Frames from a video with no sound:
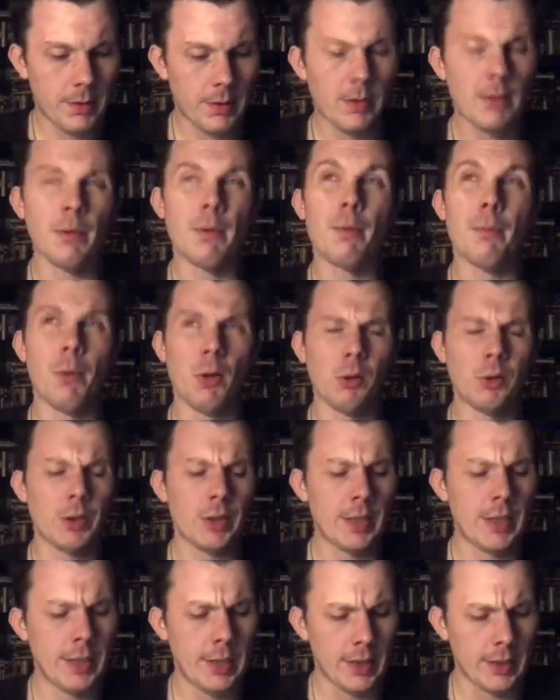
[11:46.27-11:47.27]
uh,
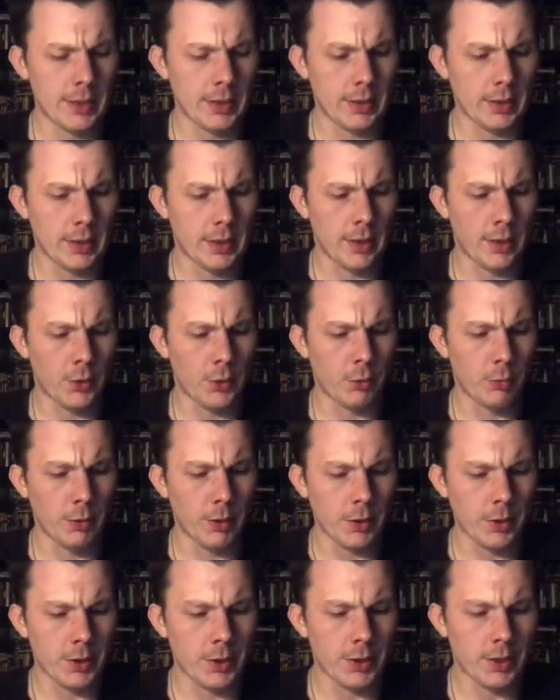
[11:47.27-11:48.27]
mostly his uh,
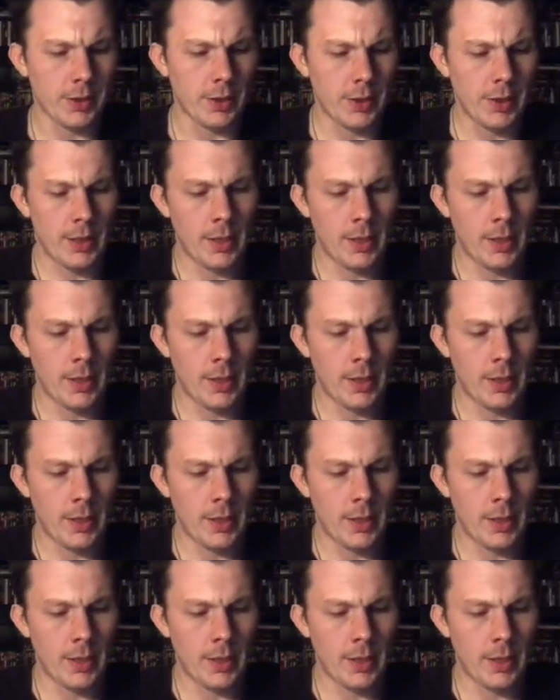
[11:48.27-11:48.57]
thrillers.